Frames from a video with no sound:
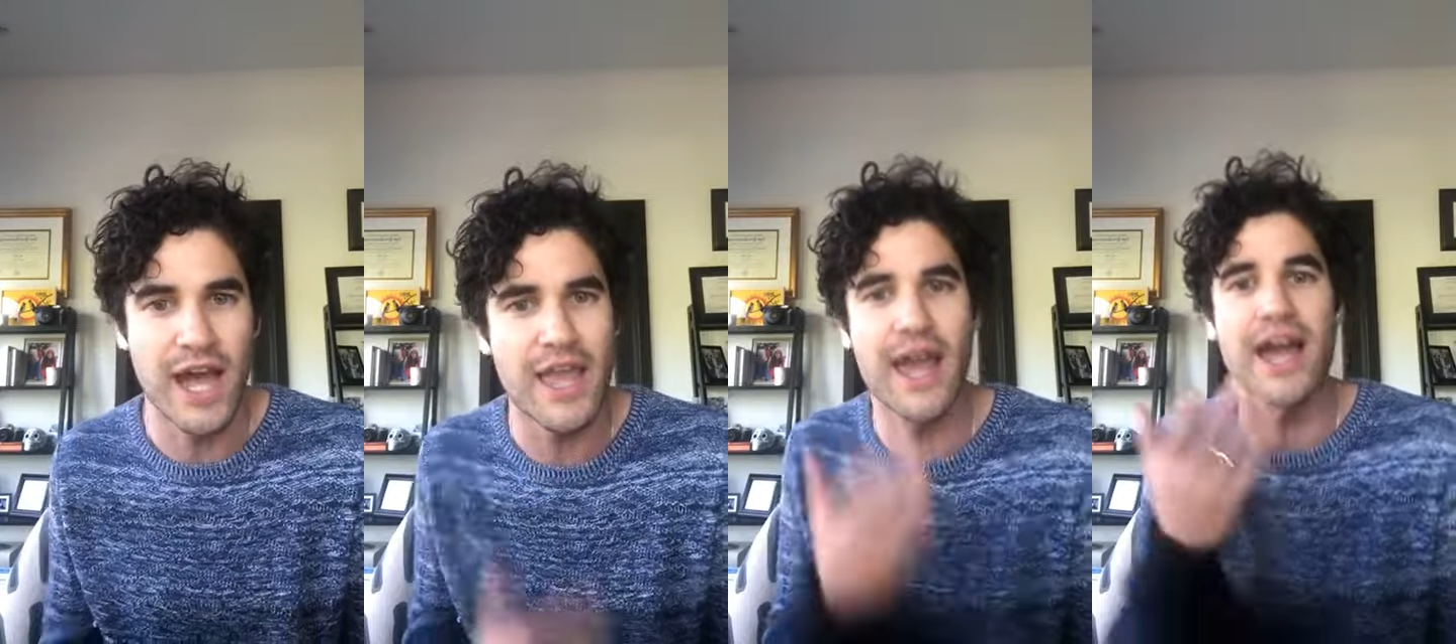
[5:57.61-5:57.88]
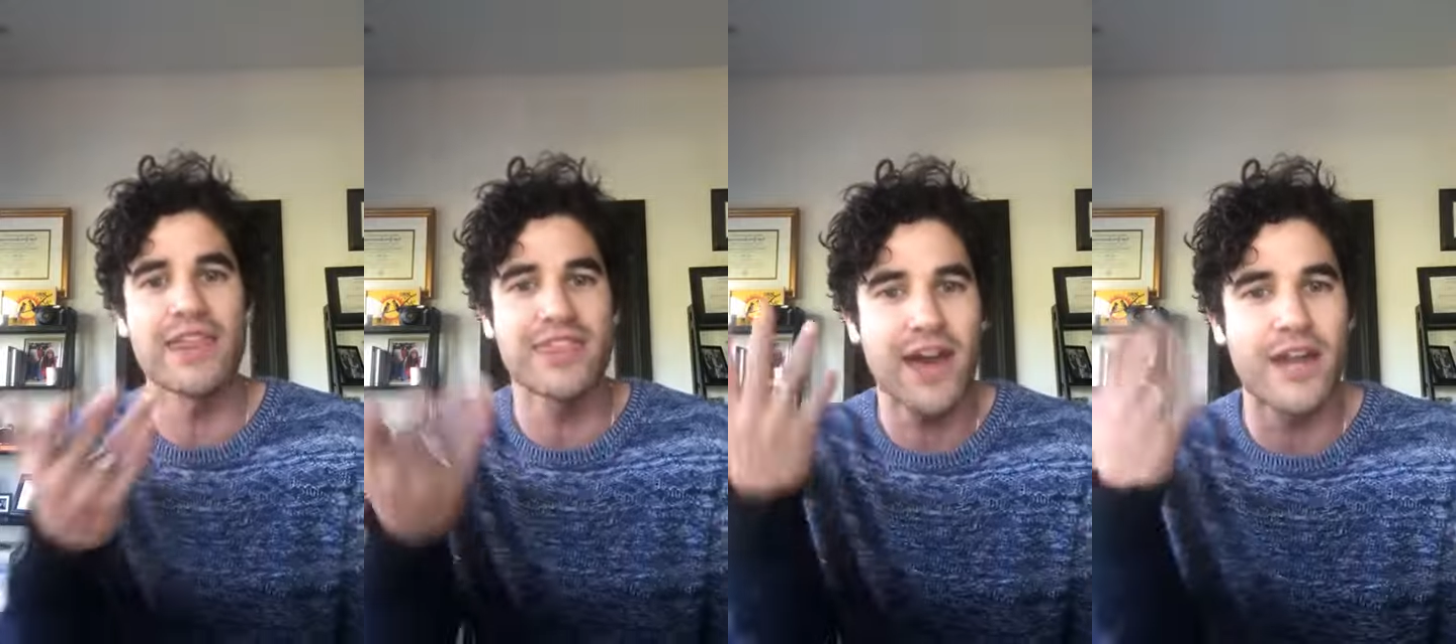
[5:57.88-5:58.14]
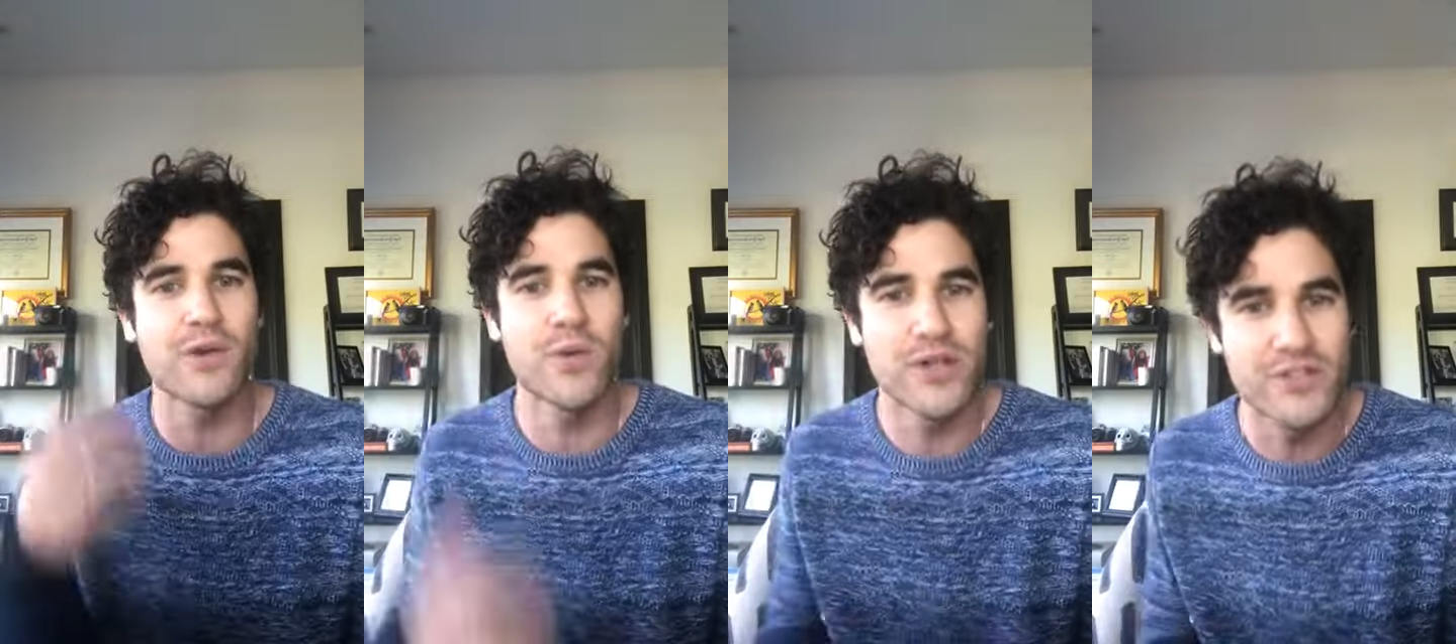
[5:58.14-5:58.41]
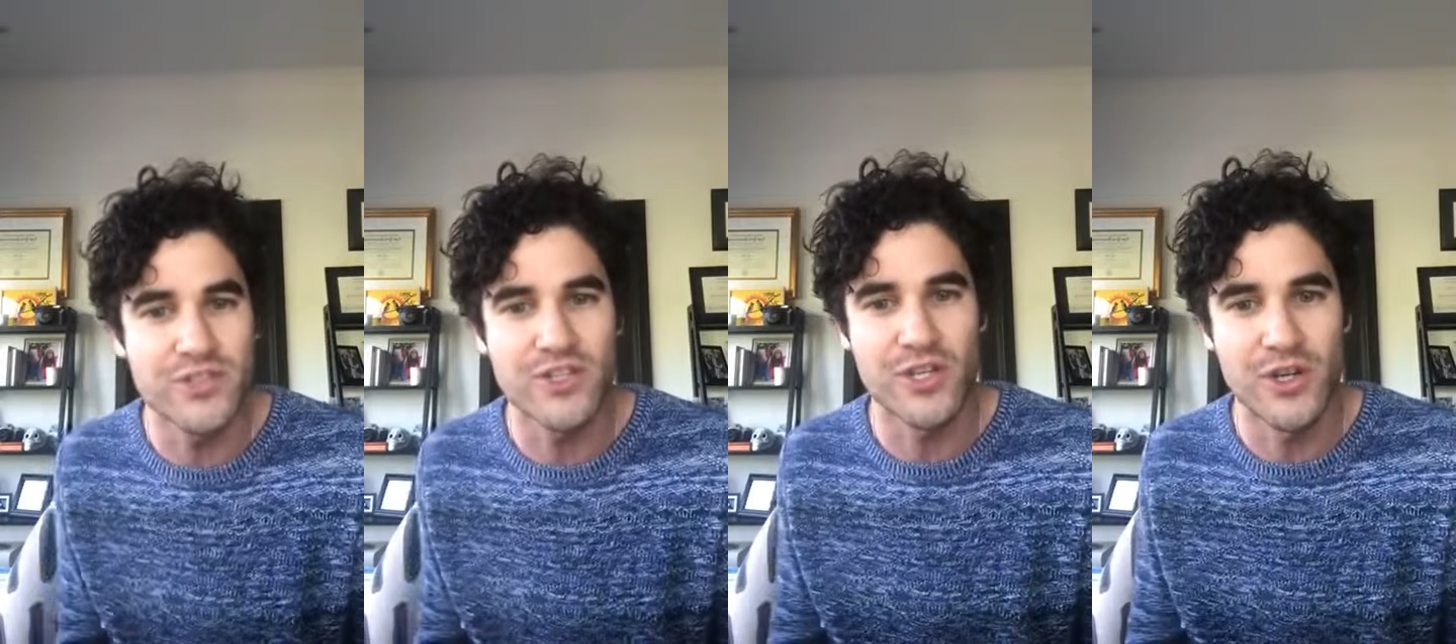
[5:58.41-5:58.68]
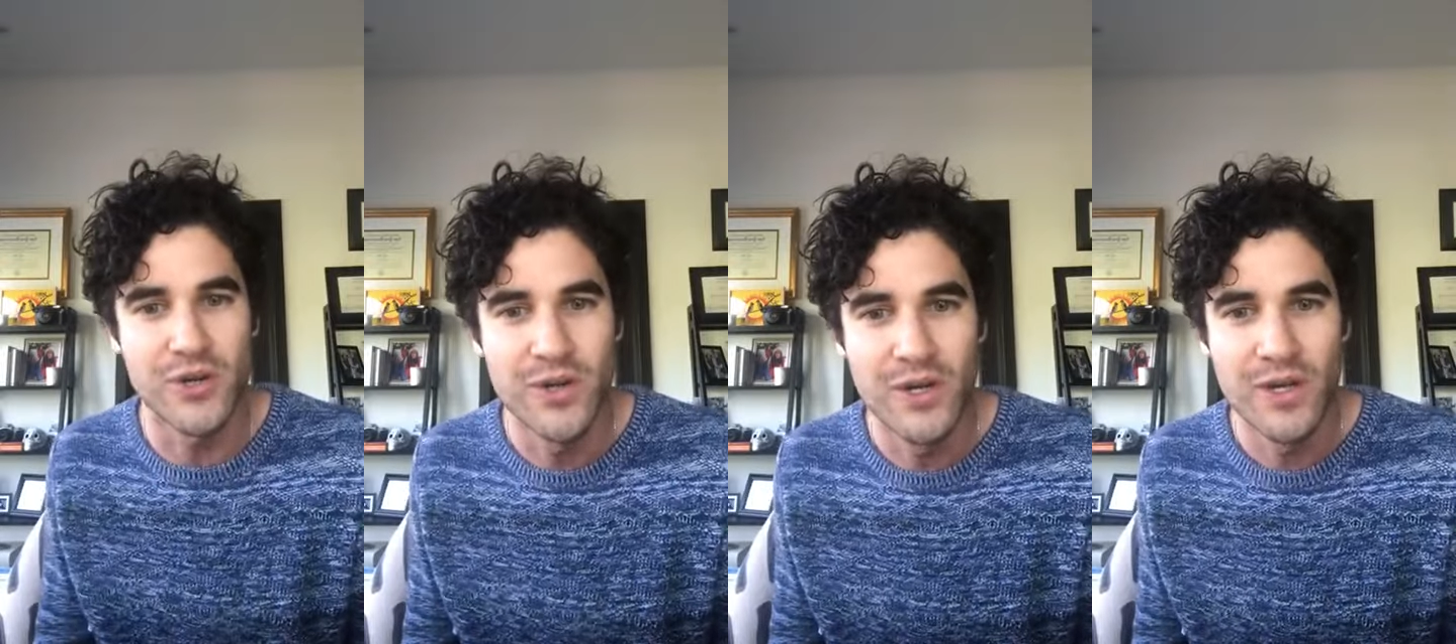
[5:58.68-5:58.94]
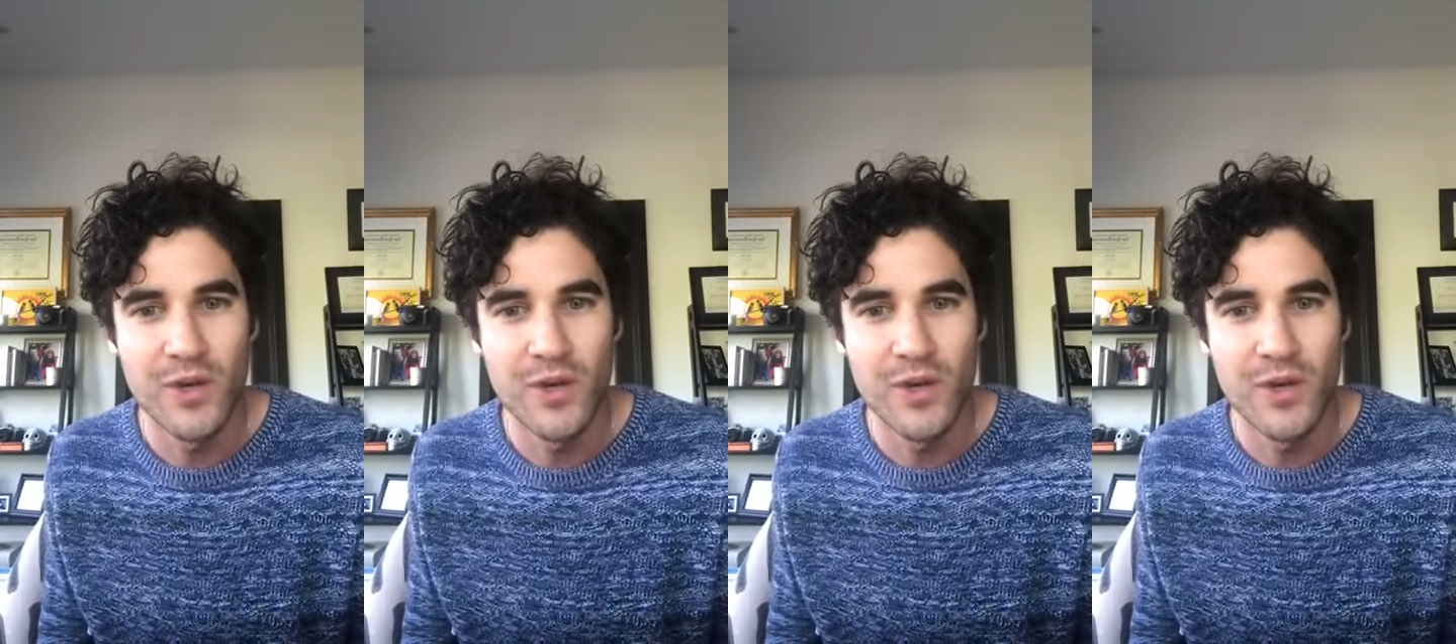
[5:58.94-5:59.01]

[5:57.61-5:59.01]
I thought it was too.